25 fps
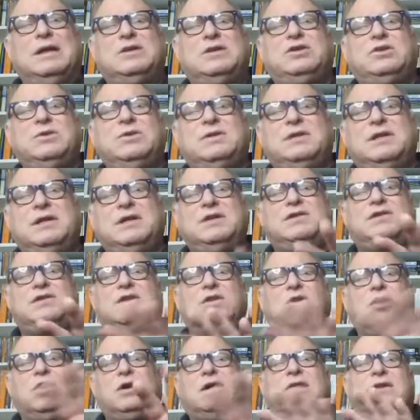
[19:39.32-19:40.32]
two things
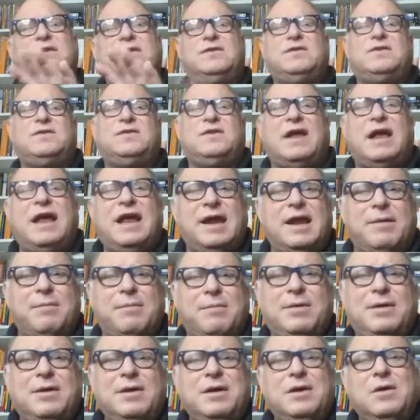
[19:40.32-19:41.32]
look the same,
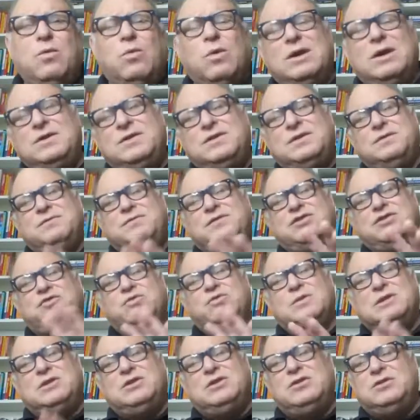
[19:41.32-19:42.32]
what is the
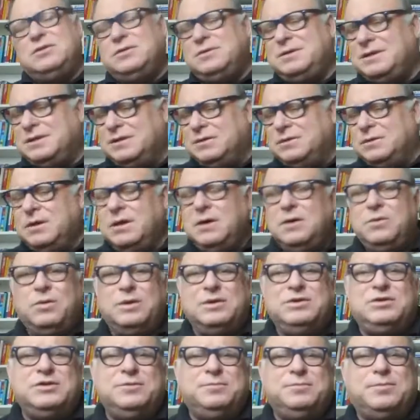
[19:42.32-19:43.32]
visual acuity
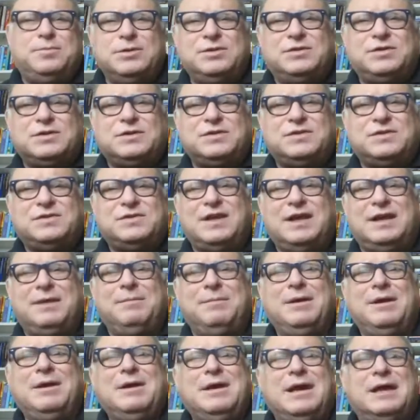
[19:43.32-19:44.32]
when 2 points look the same?
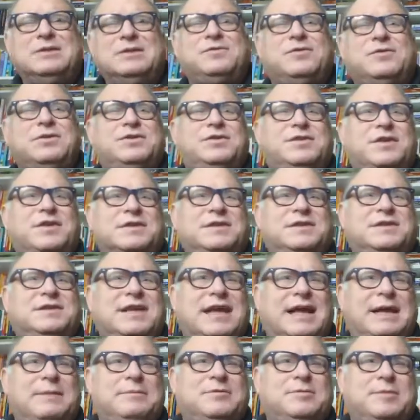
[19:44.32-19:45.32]
And of course, there's all these
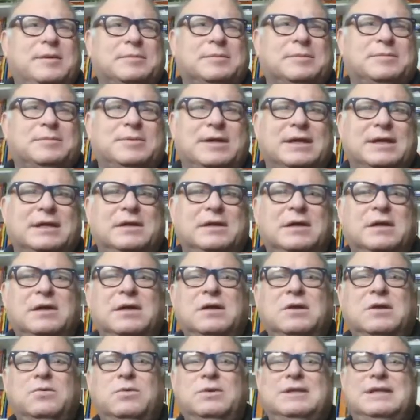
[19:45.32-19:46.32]
games people play
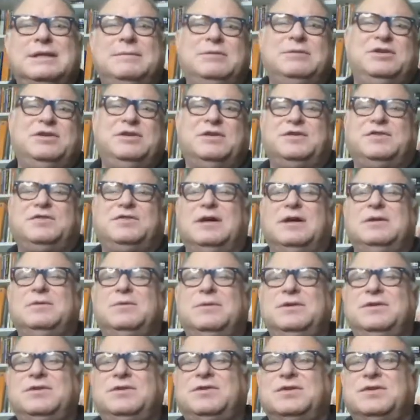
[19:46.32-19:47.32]
with images, right?
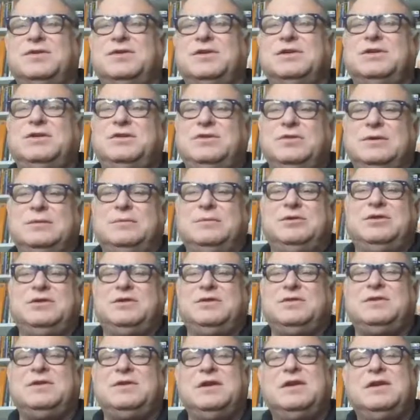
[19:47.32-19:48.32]
Where you sort of look at two
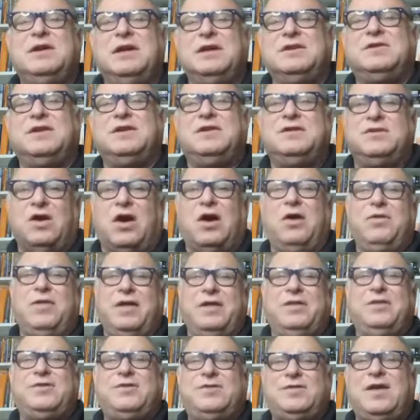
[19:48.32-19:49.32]
images and say, are they
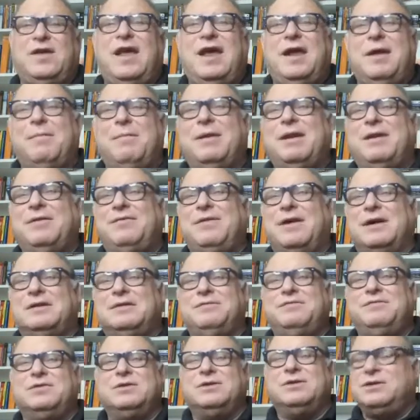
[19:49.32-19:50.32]
the same? And in fact,
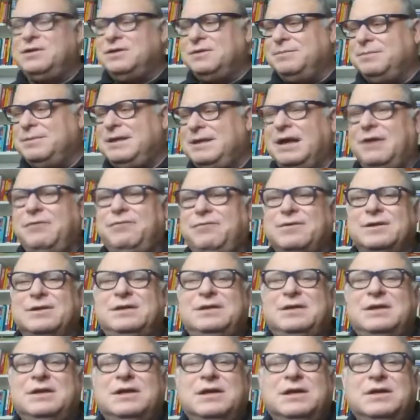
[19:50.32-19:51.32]
if you look at them
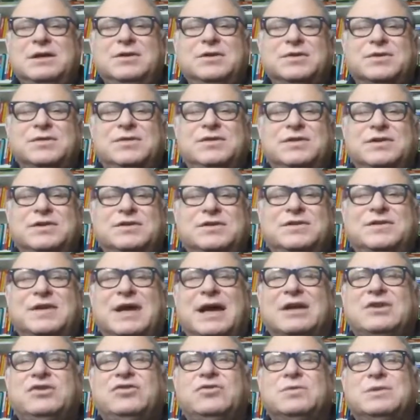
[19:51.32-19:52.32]
carefully, you'll see there's
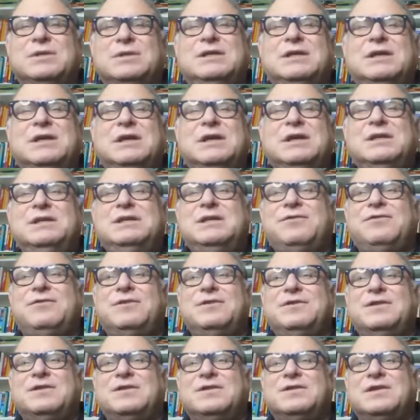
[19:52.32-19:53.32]
actually
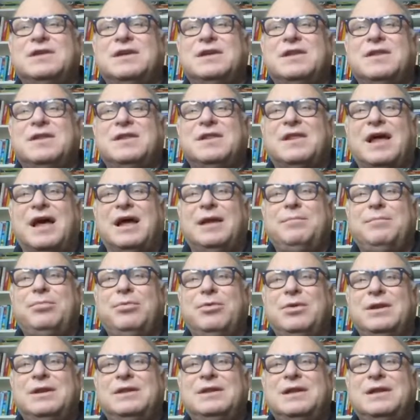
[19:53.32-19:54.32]
differences. Like that
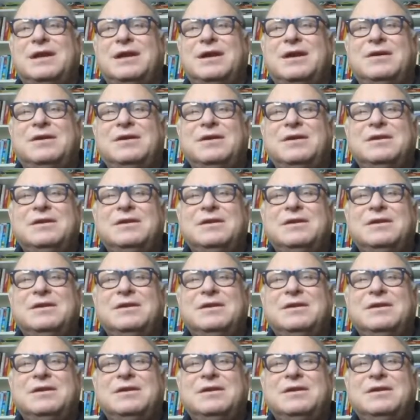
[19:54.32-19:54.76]
point there